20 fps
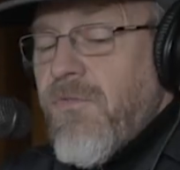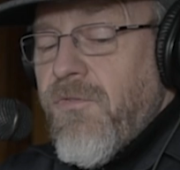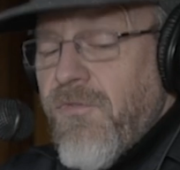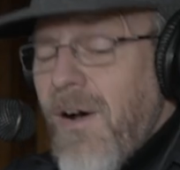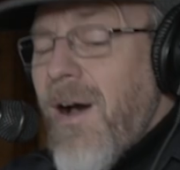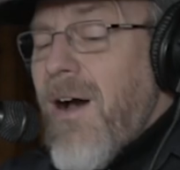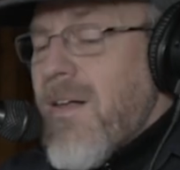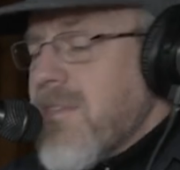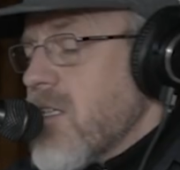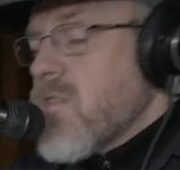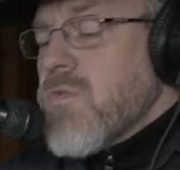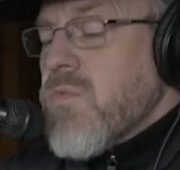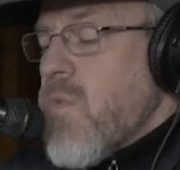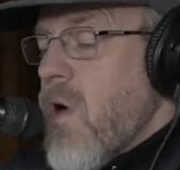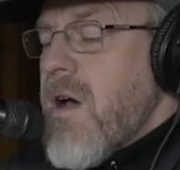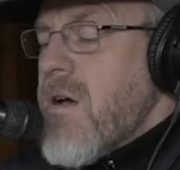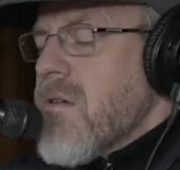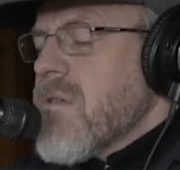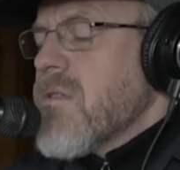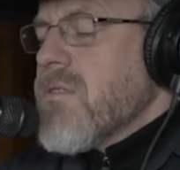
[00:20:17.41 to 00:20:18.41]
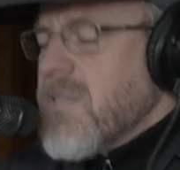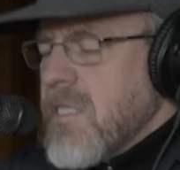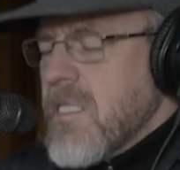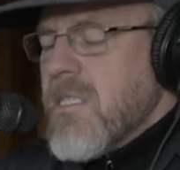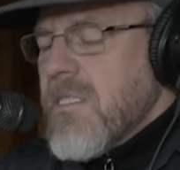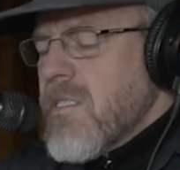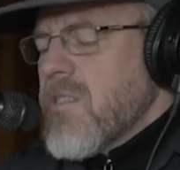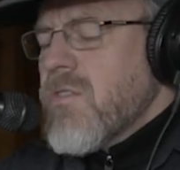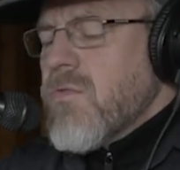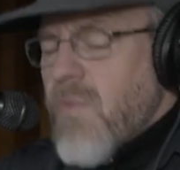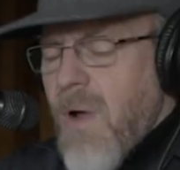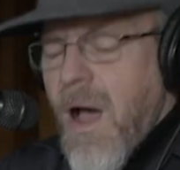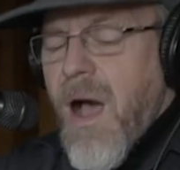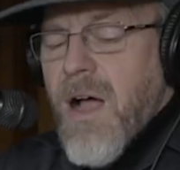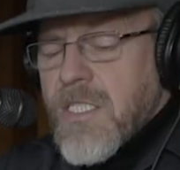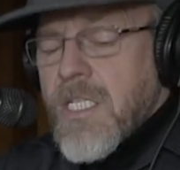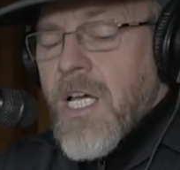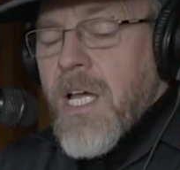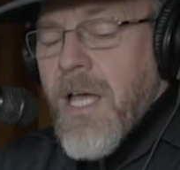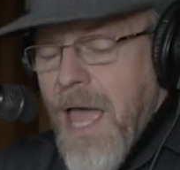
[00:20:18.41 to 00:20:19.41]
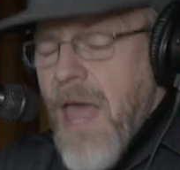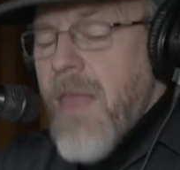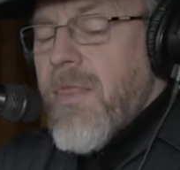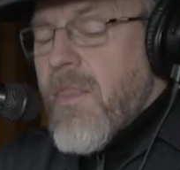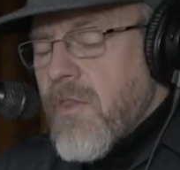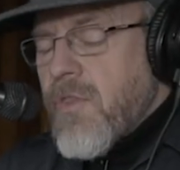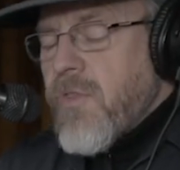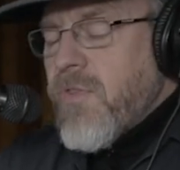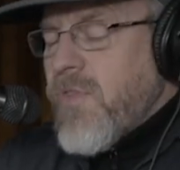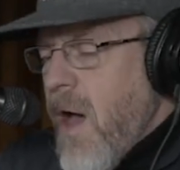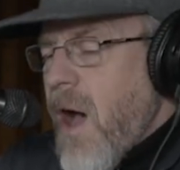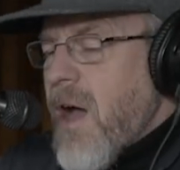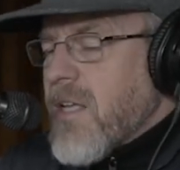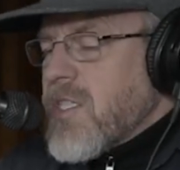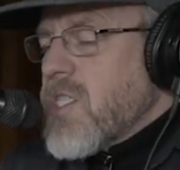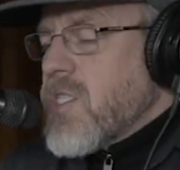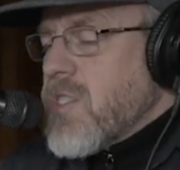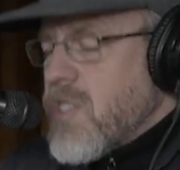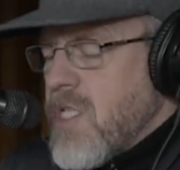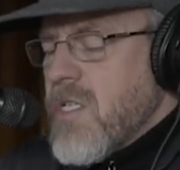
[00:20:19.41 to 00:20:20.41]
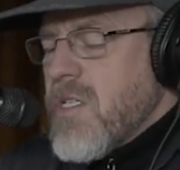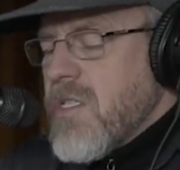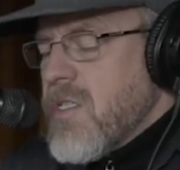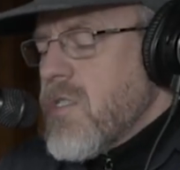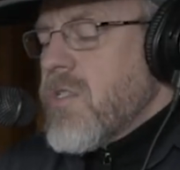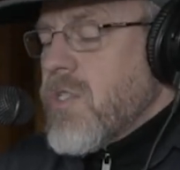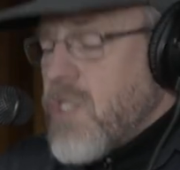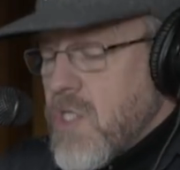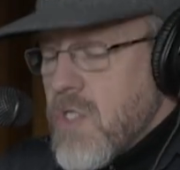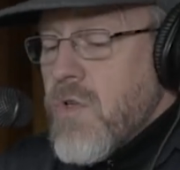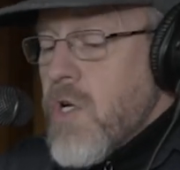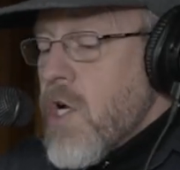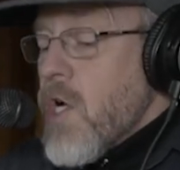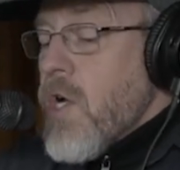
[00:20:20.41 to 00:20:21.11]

father's world is rocked, and the thoughts turn to